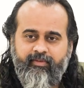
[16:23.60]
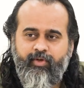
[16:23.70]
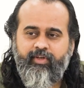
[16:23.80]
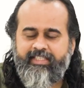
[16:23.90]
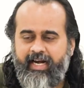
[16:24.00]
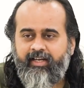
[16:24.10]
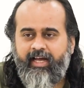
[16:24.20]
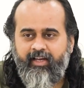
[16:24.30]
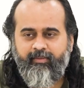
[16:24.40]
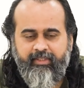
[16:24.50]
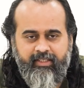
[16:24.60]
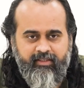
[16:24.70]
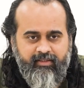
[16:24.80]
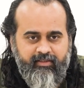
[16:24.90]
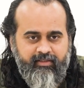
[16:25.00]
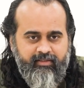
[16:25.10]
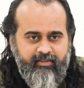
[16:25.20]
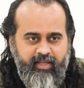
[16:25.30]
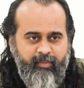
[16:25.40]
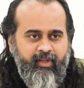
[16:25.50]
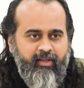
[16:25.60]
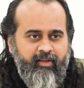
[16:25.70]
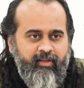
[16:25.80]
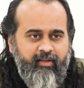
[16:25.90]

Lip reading: You understand Kala Bandar, Jami?